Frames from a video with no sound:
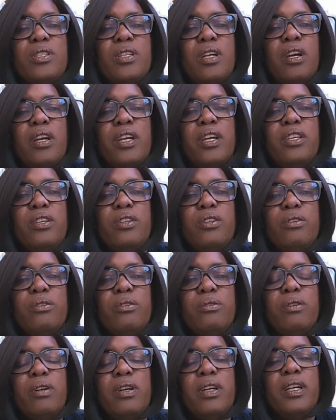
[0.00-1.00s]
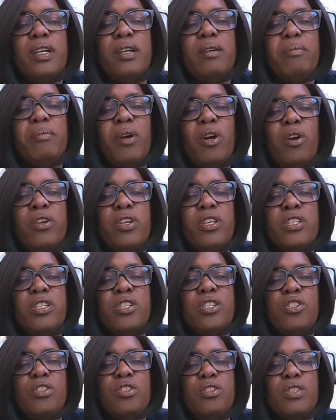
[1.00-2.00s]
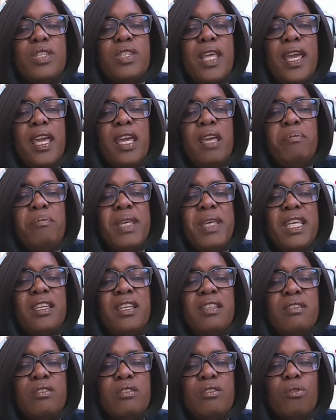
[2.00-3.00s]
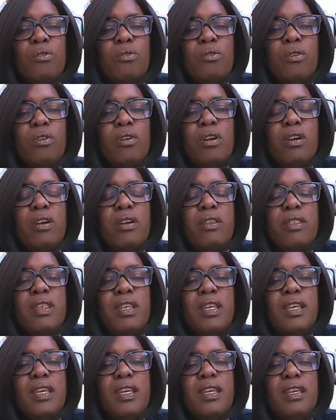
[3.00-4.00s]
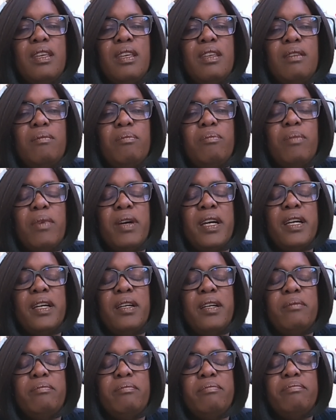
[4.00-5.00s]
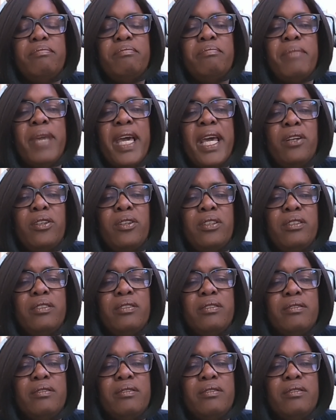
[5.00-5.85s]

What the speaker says: did you use the ABs or the metal?